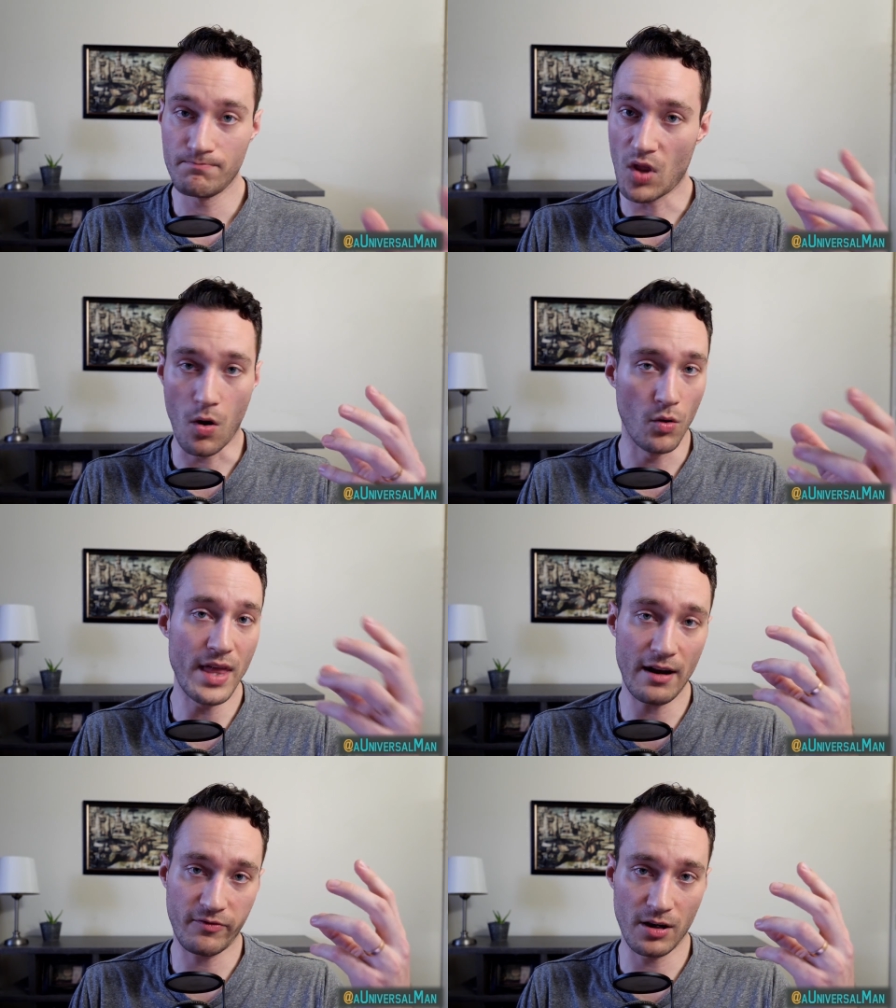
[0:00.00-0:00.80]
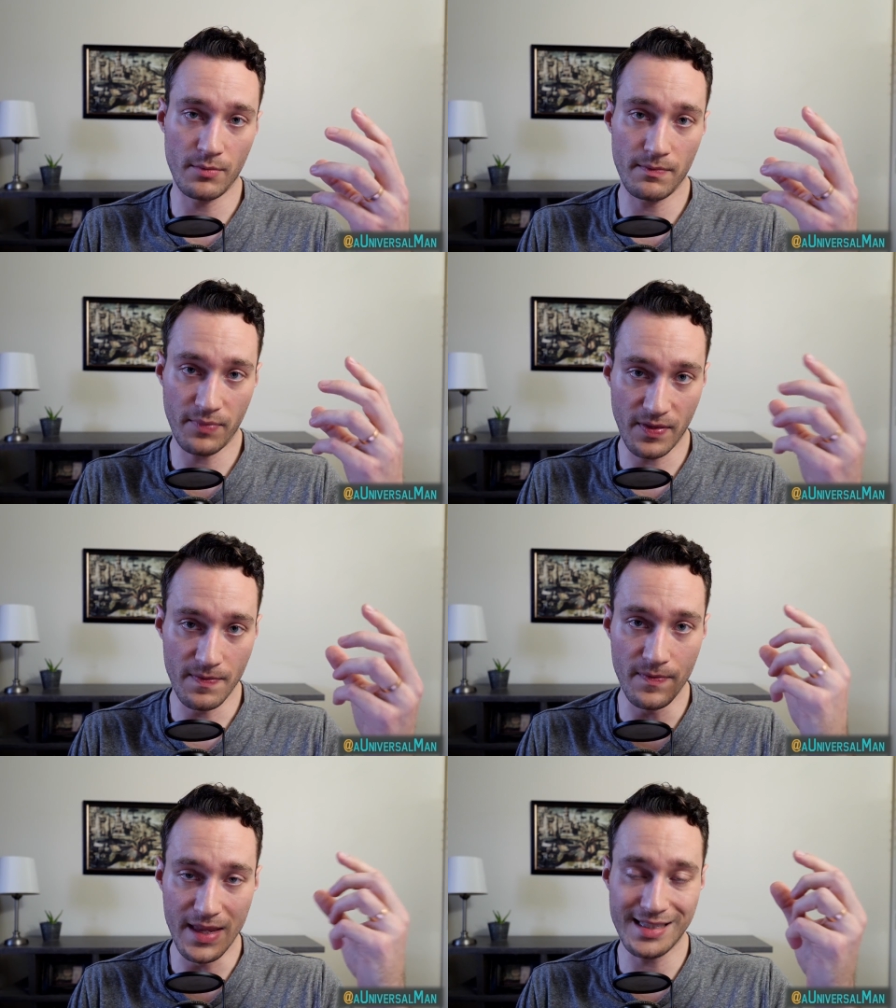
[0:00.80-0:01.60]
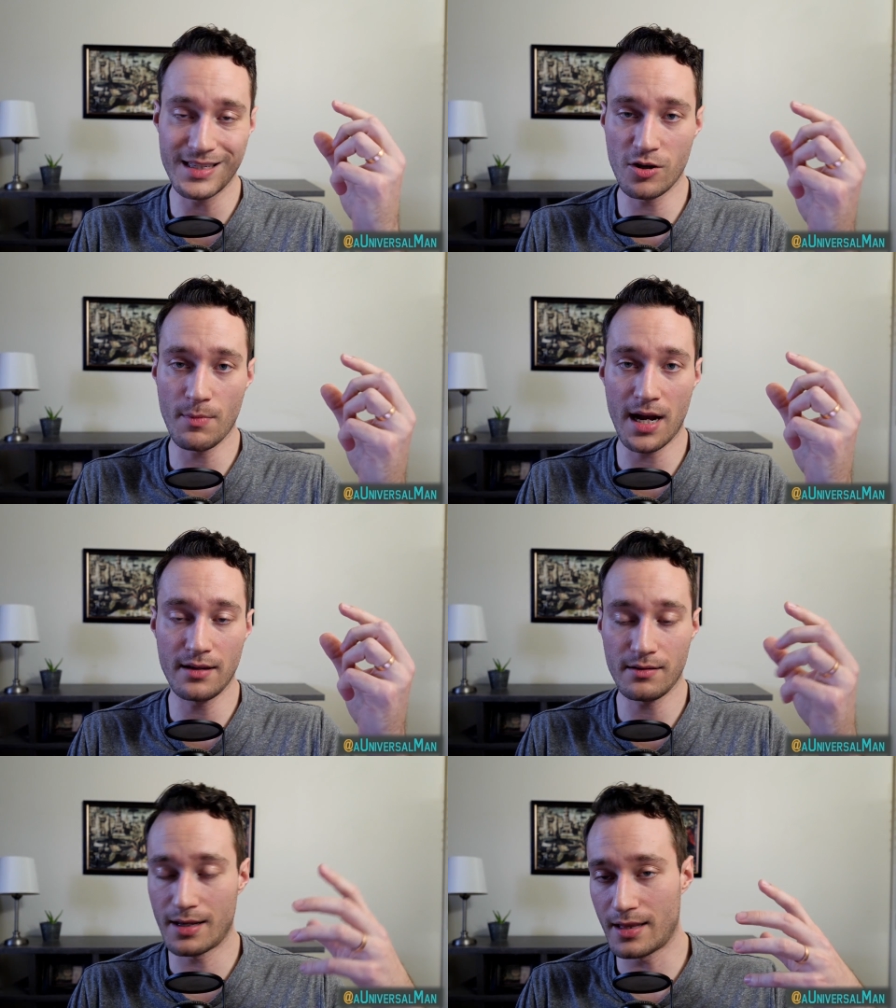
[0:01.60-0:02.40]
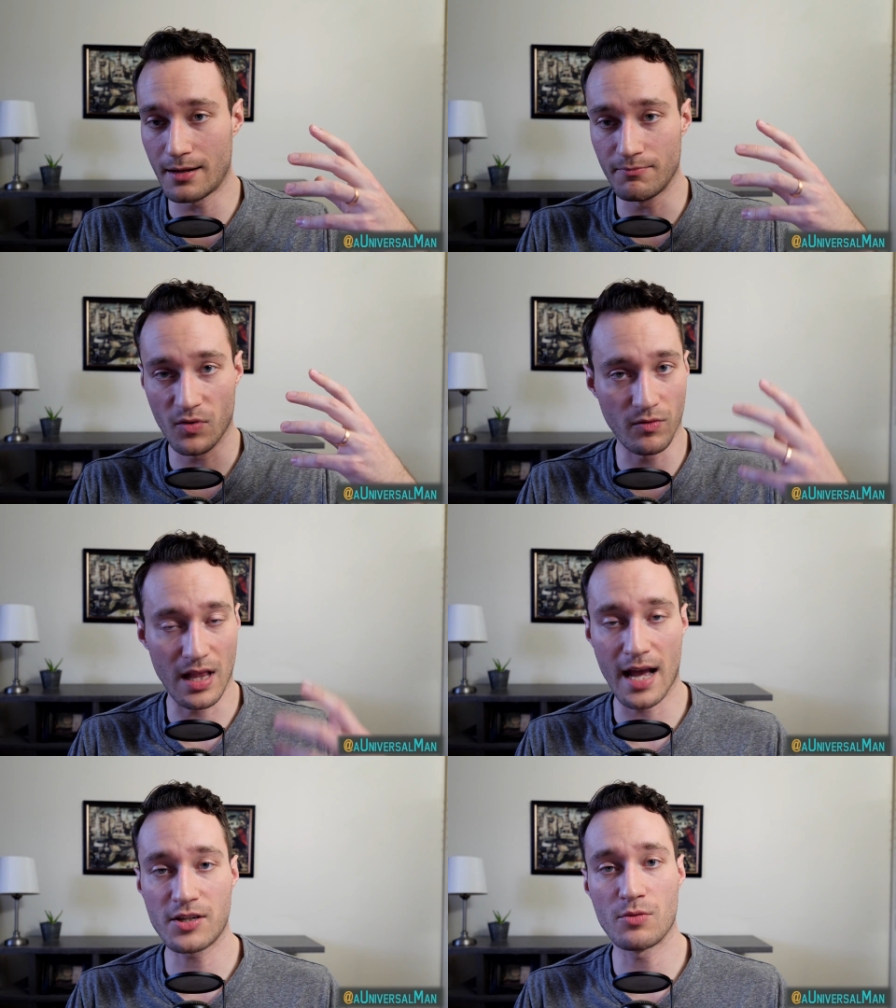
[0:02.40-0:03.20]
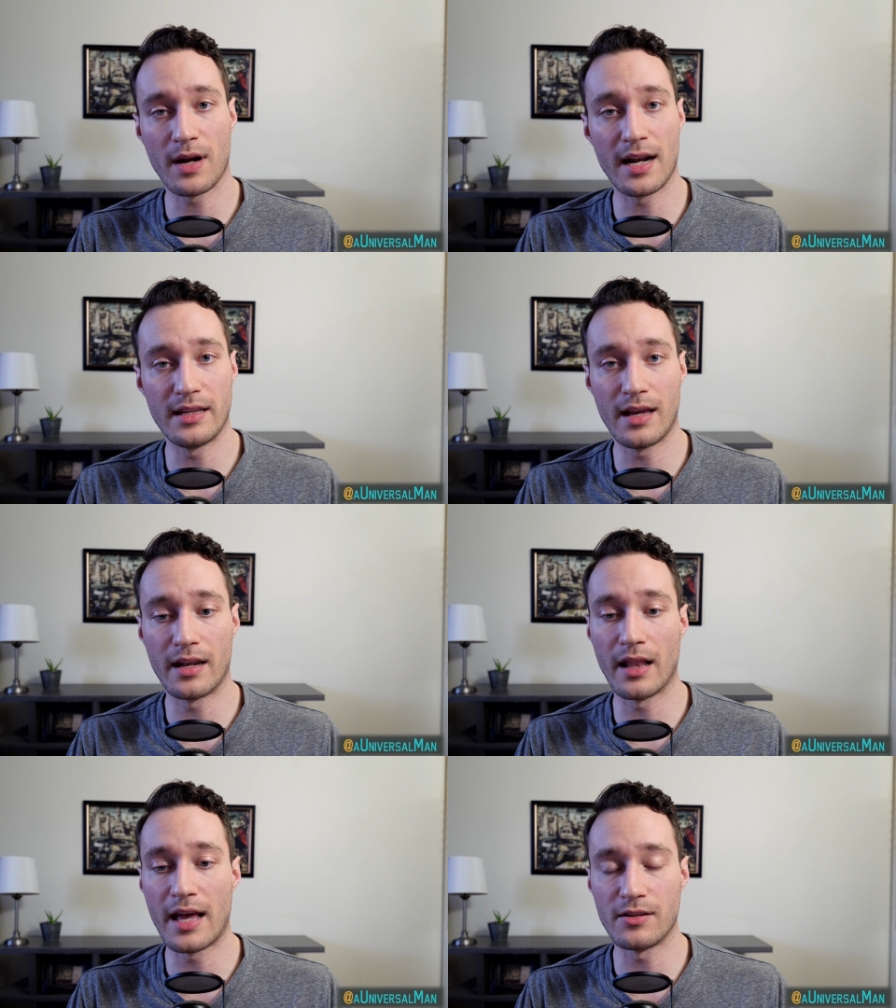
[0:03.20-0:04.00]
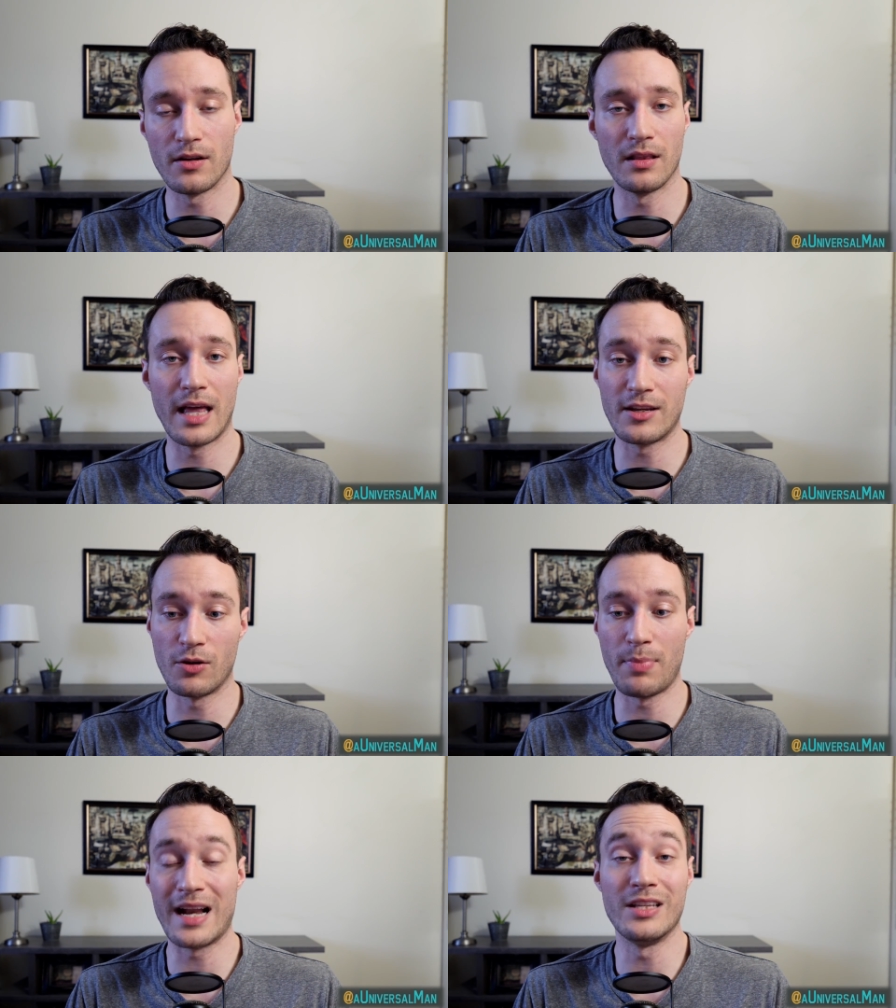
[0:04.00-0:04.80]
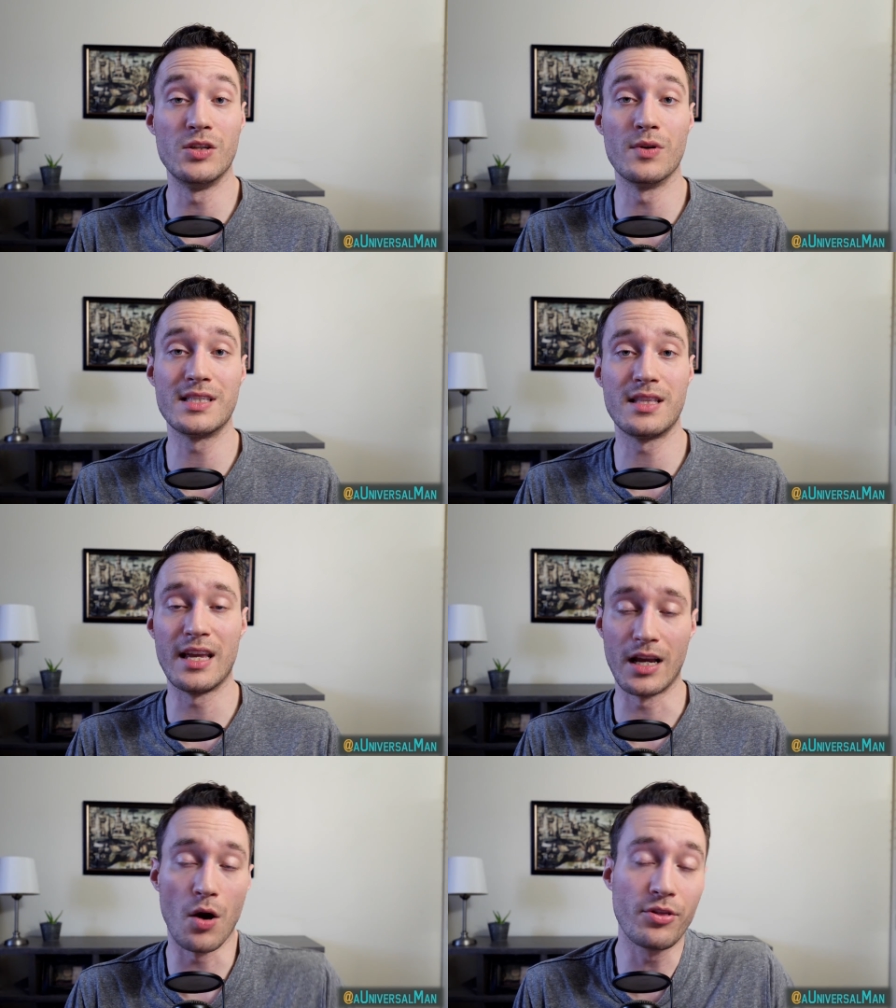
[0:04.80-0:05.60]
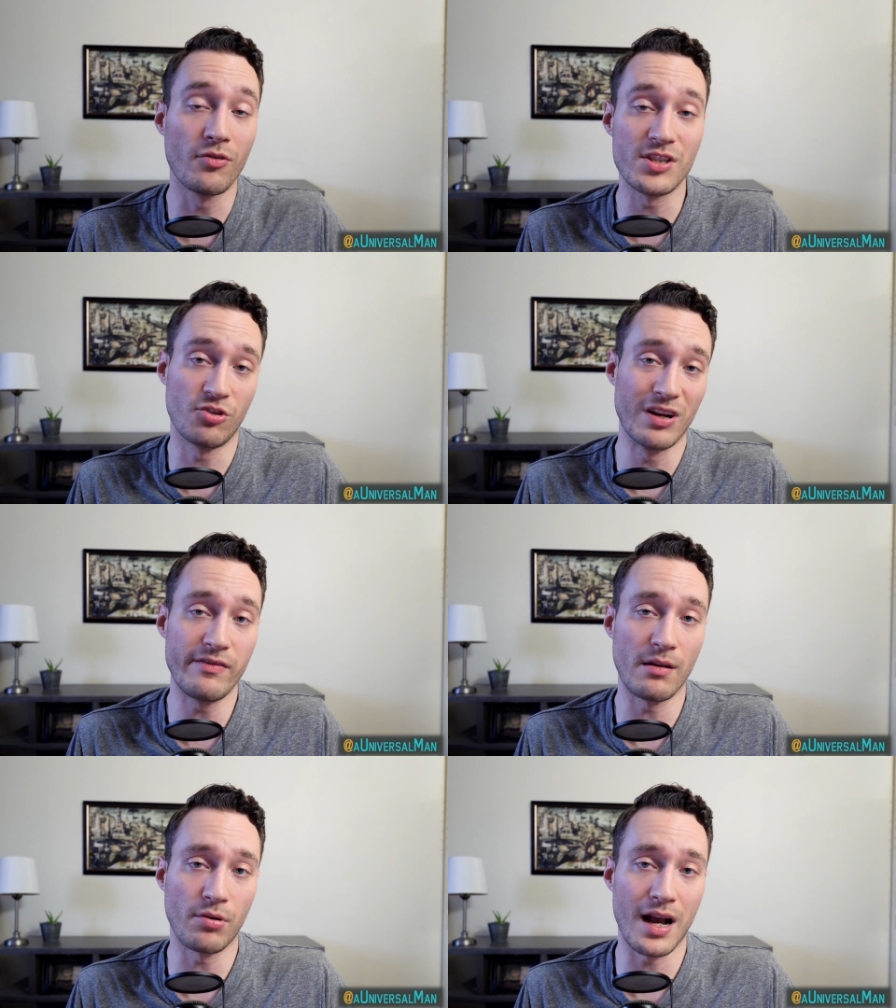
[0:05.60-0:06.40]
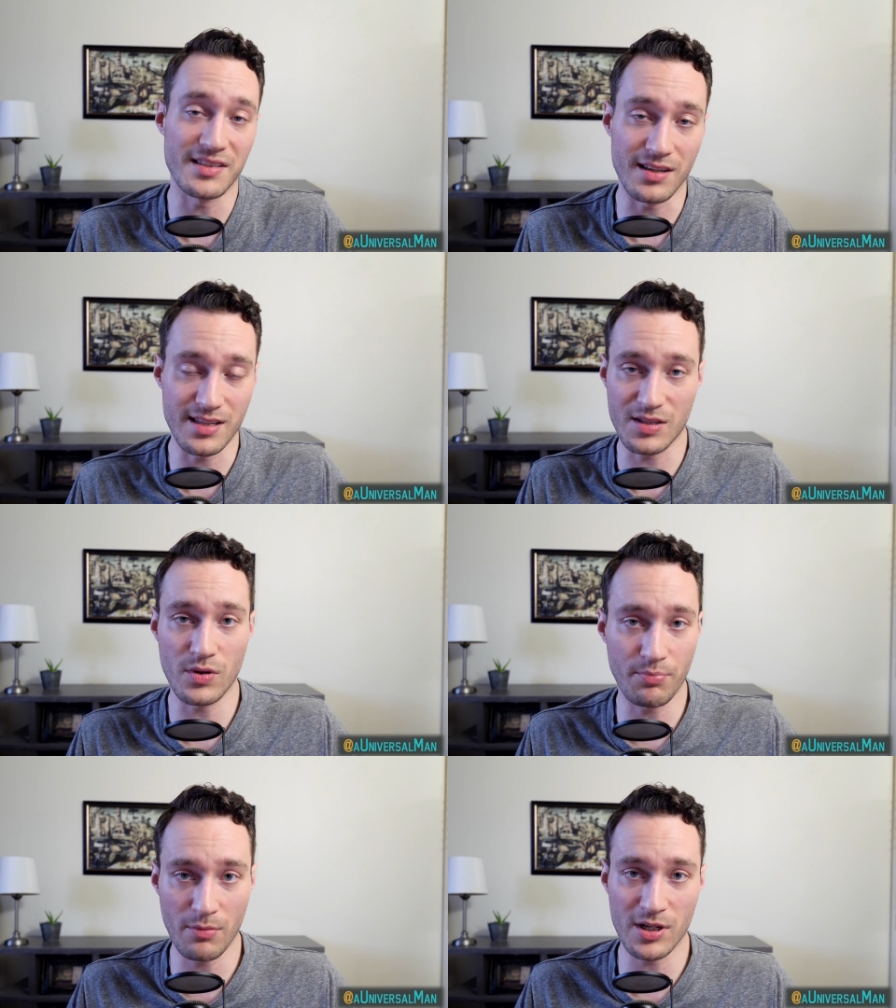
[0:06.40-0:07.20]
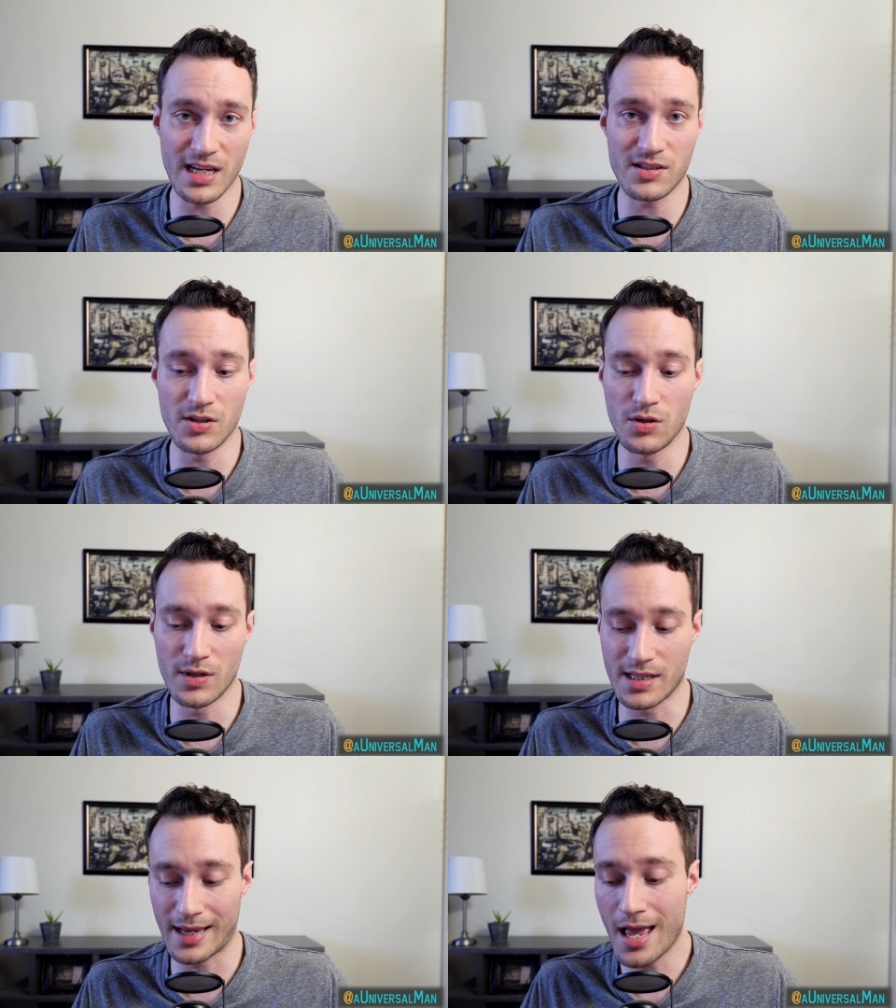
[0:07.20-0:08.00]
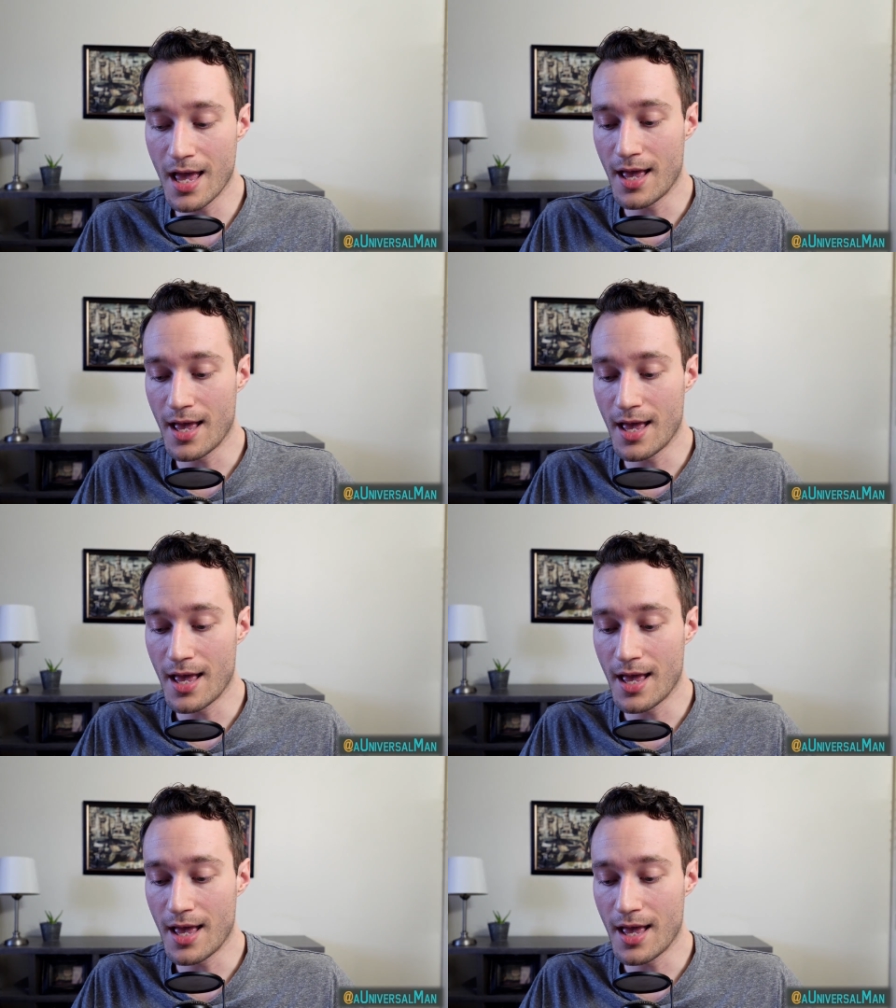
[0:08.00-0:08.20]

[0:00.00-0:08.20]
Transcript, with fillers: hold that firmness in your mind and then relax your body and let you, let your body do its thing go through its grieving process that's what it pretty much has to do is like